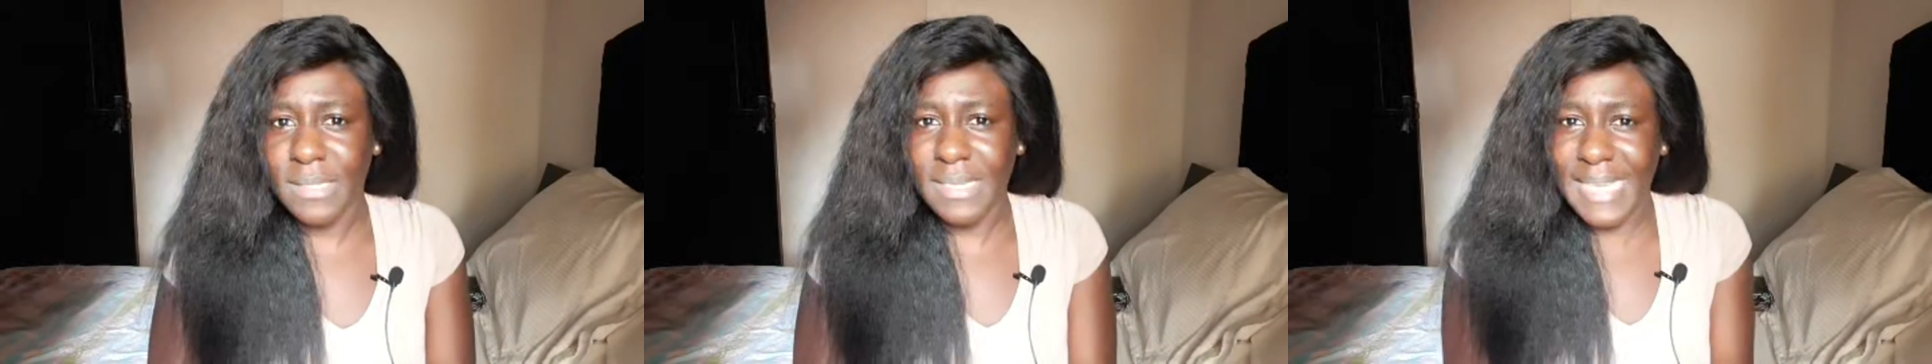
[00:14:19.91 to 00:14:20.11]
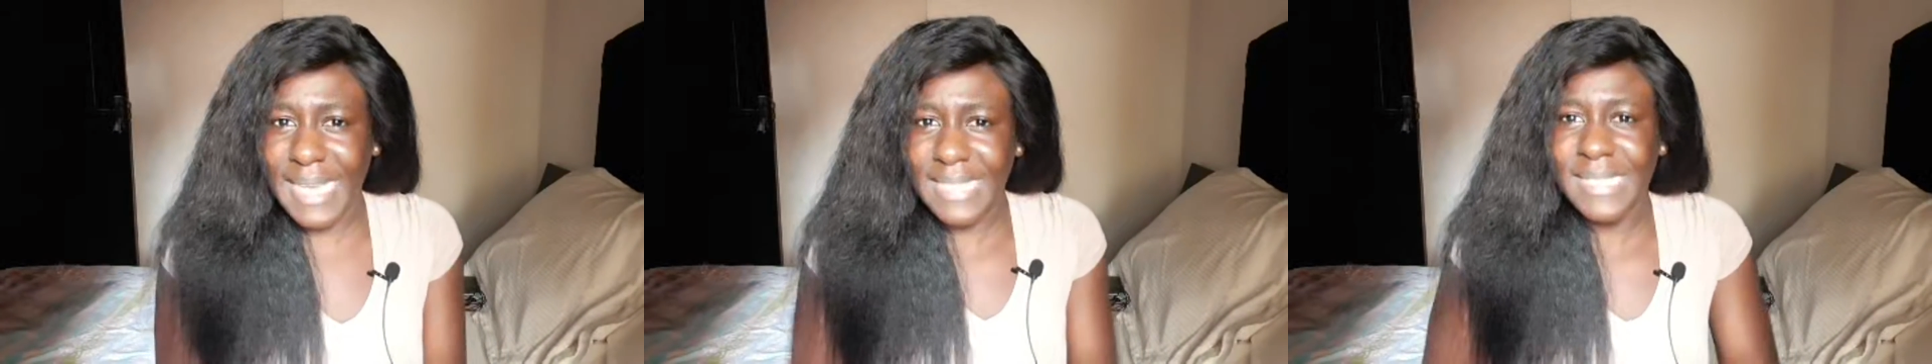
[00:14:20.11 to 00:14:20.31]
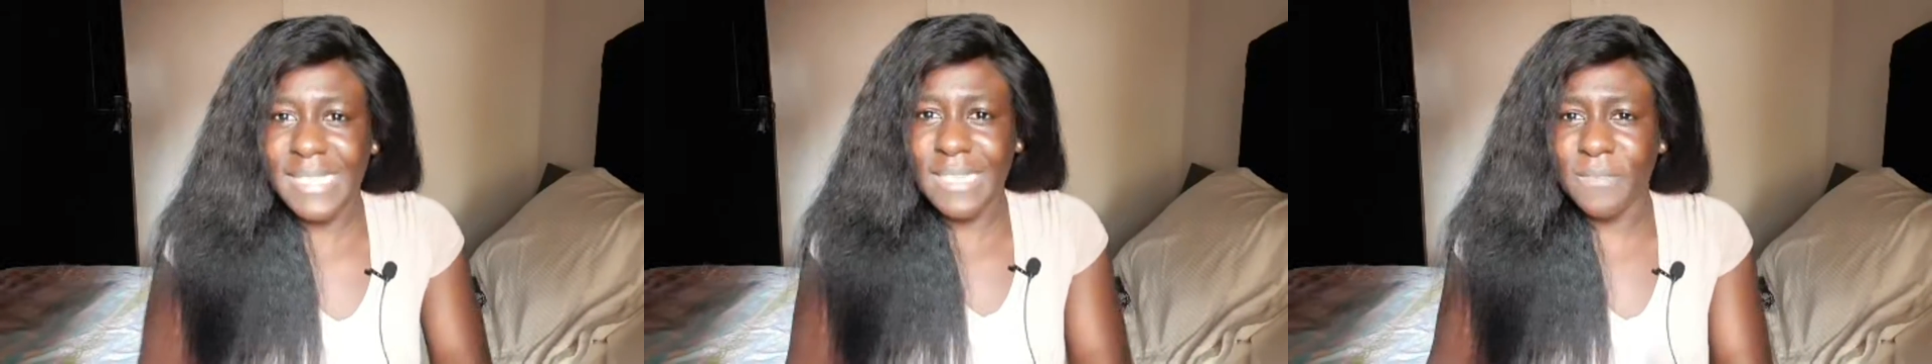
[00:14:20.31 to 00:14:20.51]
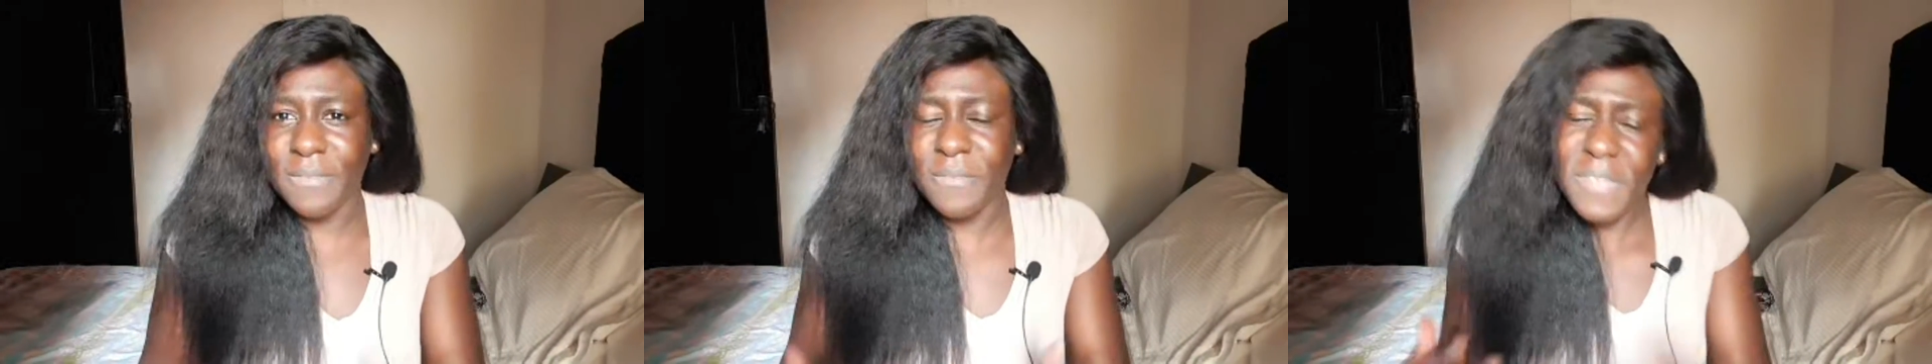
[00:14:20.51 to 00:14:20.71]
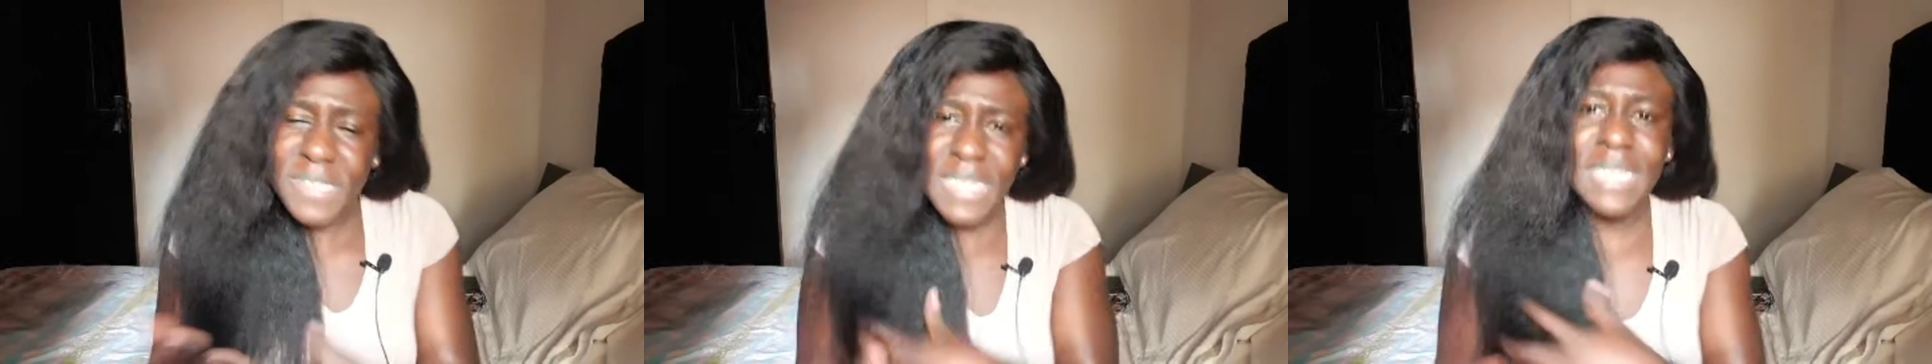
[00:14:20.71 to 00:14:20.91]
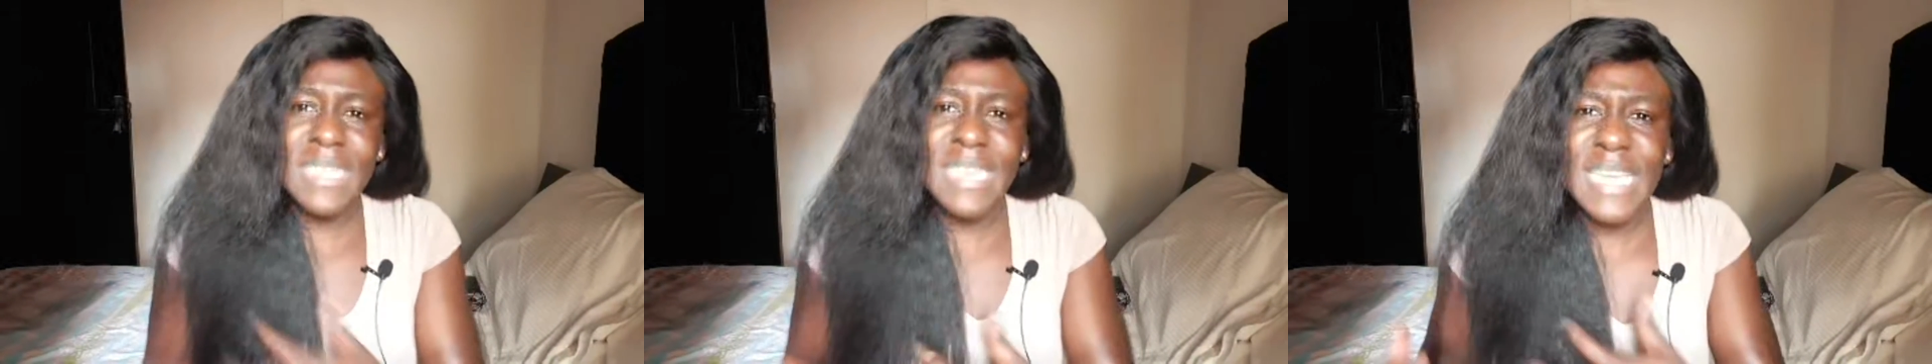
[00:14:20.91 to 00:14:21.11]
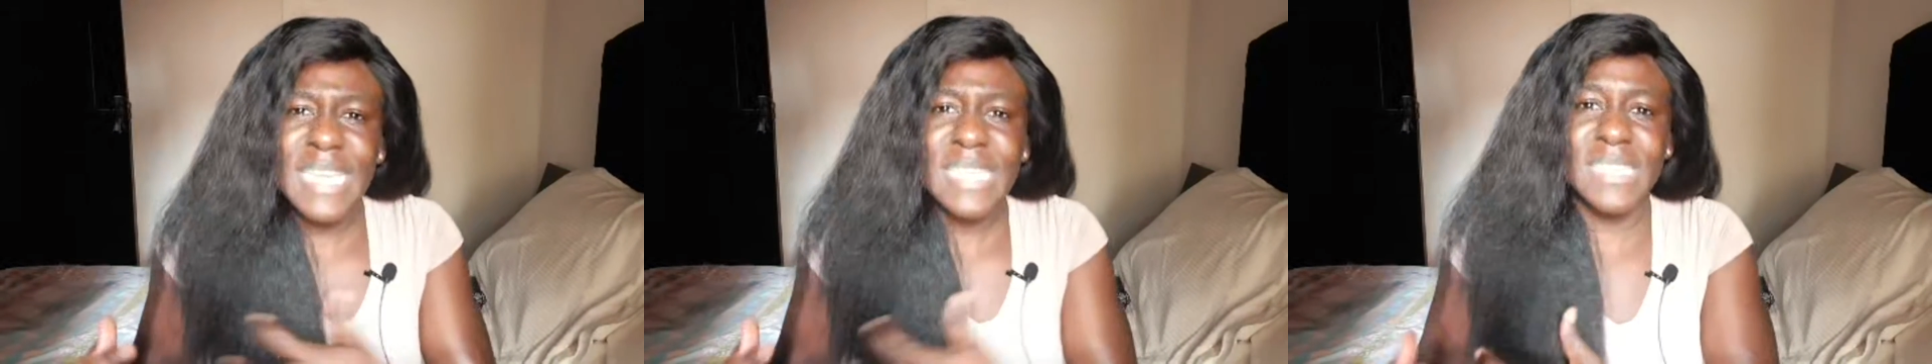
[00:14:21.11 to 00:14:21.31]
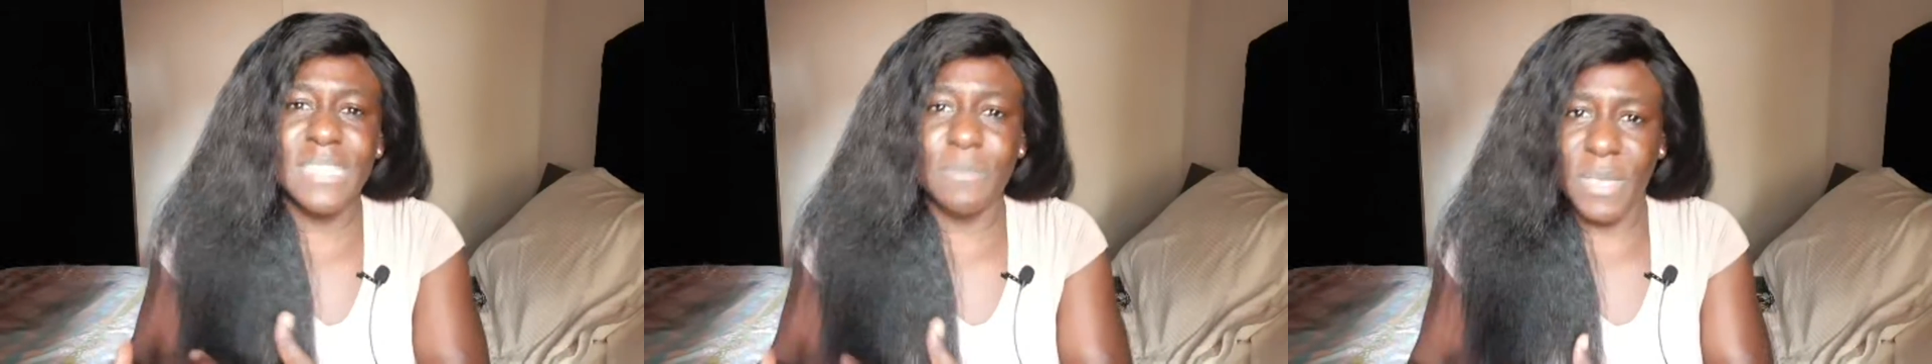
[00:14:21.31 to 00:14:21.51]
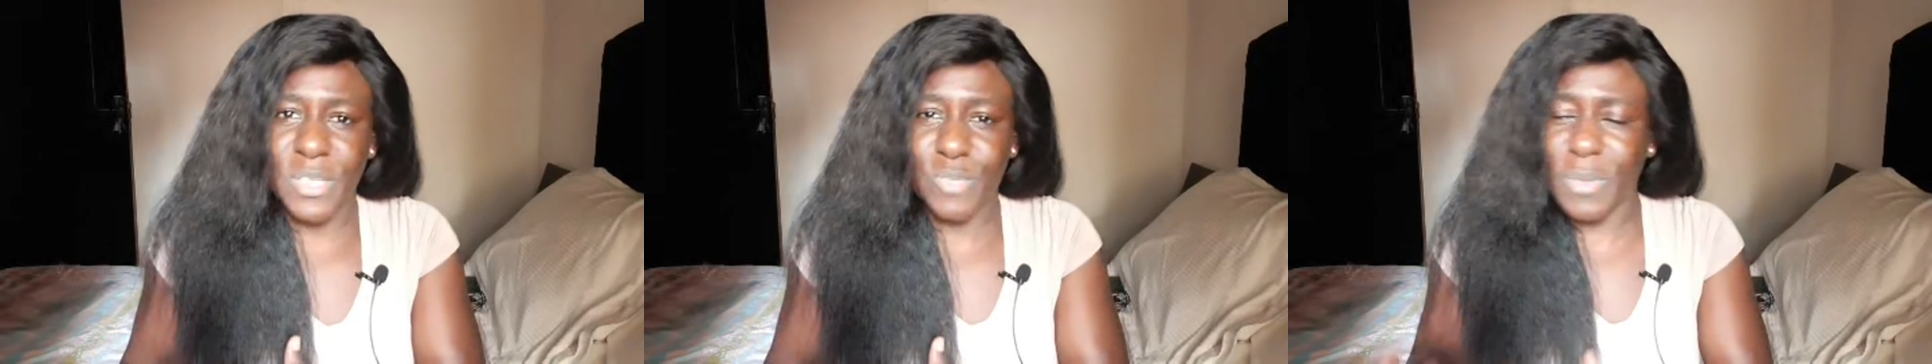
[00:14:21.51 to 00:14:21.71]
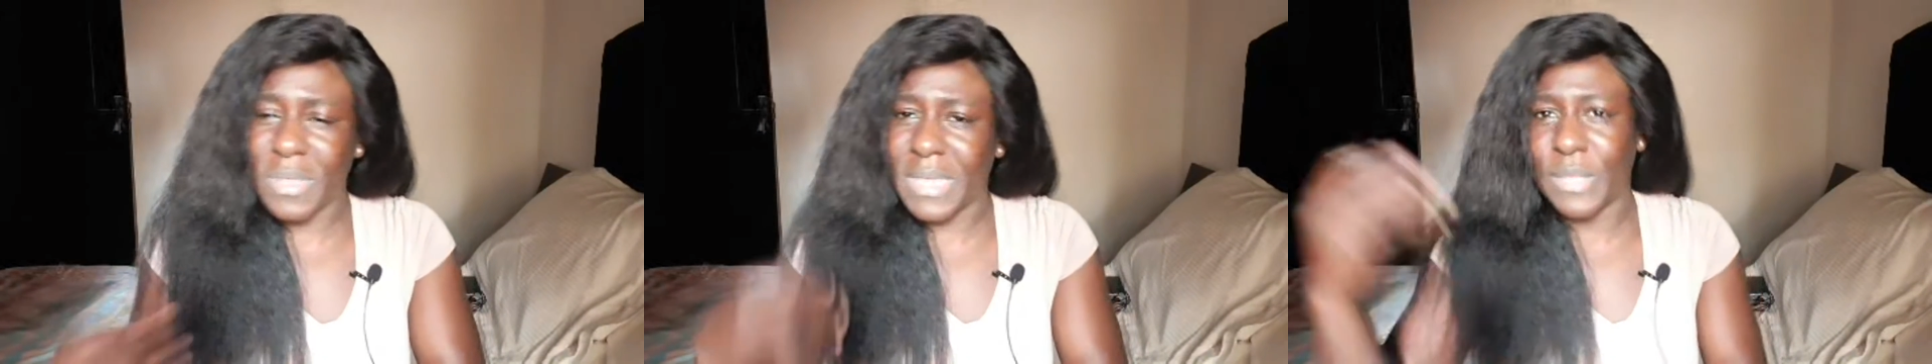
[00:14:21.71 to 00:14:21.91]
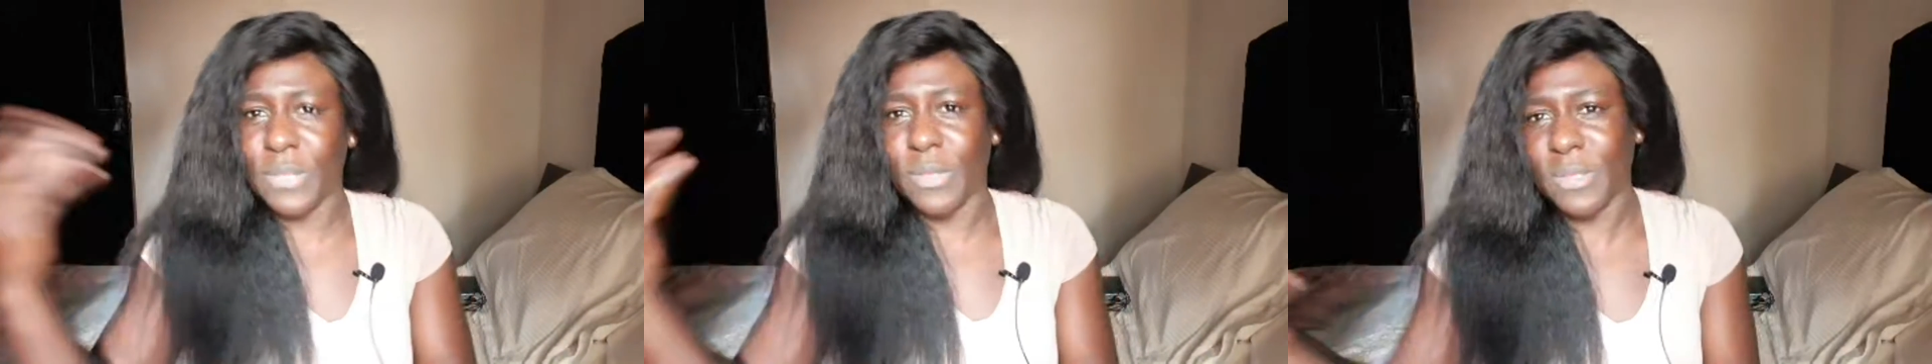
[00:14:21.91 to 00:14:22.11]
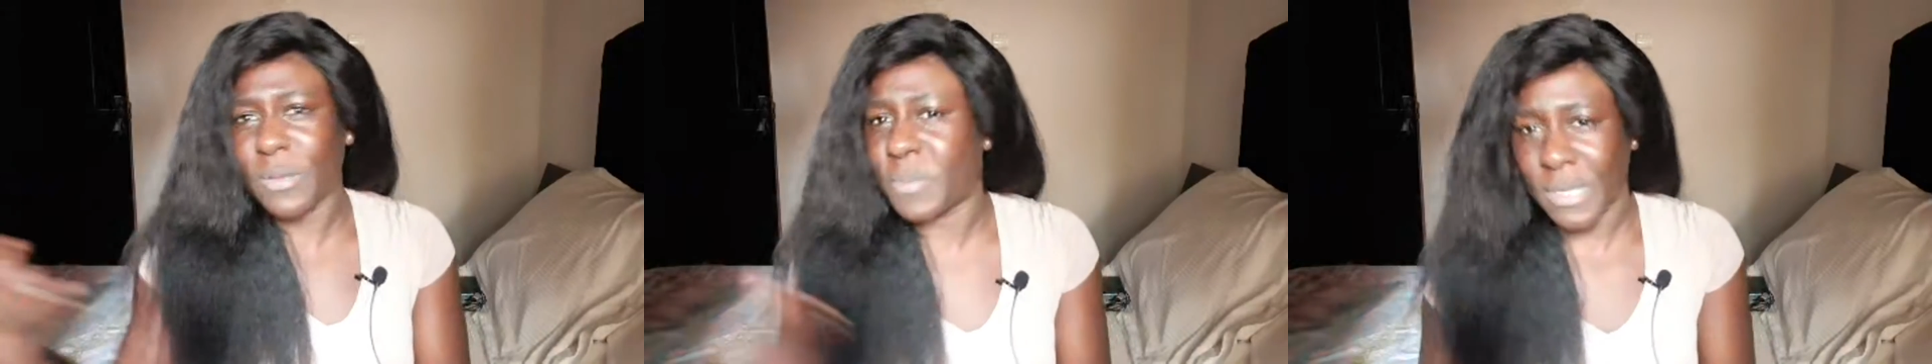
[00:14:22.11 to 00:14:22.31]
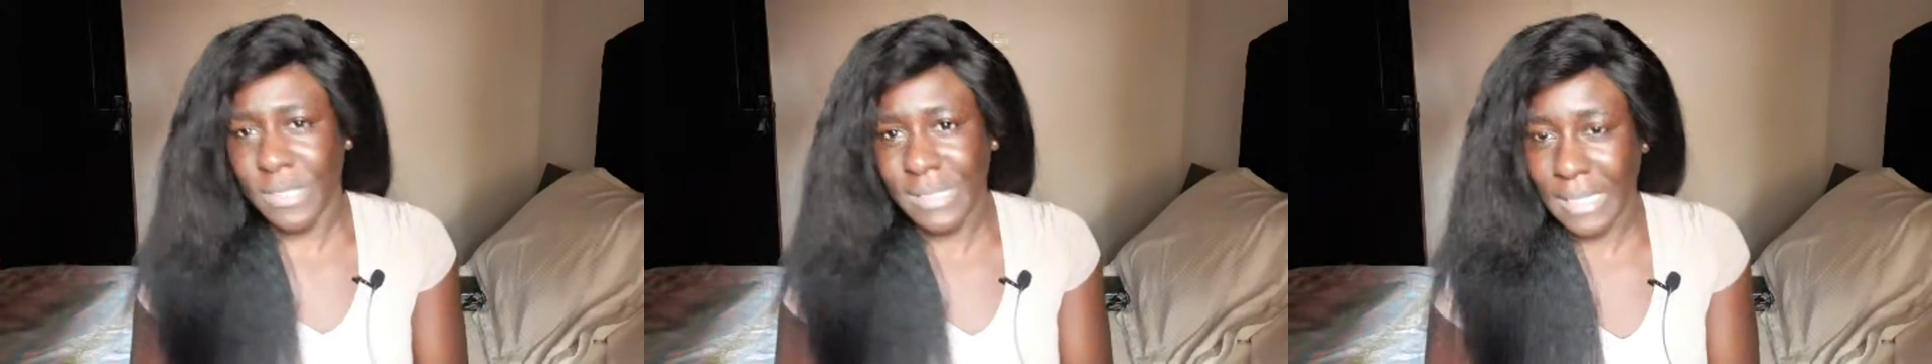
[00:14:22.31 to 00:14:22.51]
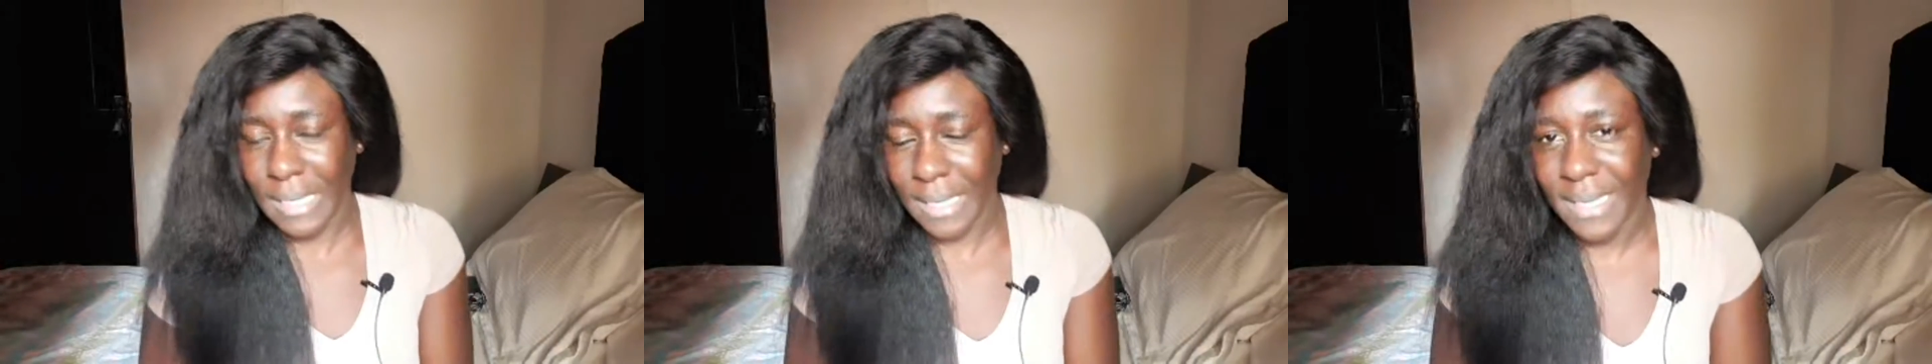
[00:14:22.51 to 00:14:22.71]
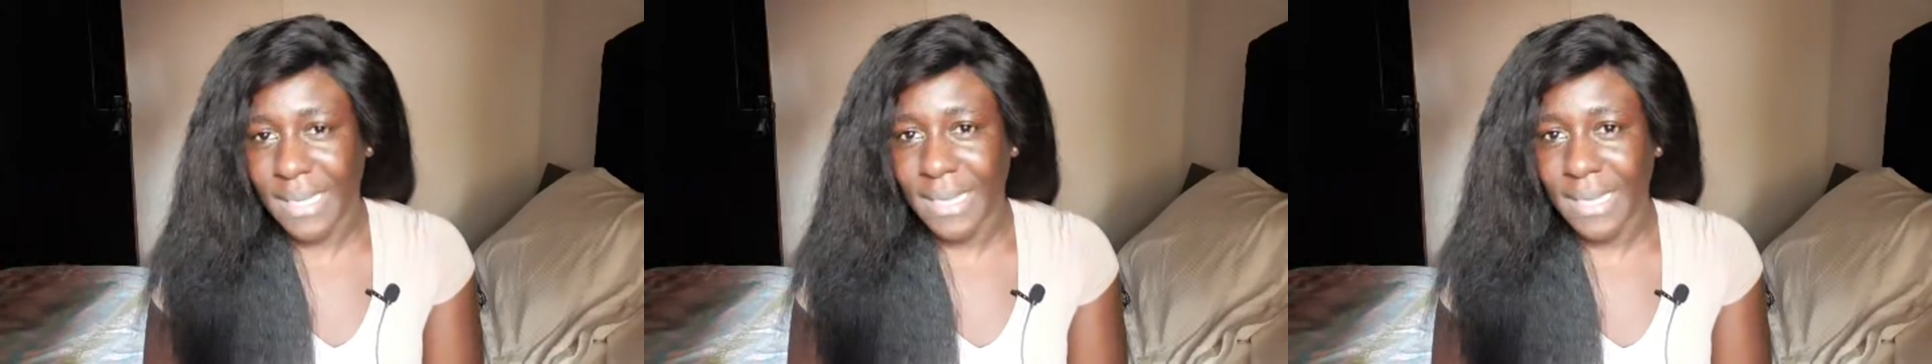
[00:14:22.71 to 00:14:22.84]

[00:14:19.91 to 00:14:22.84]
getting physically intimate with another person.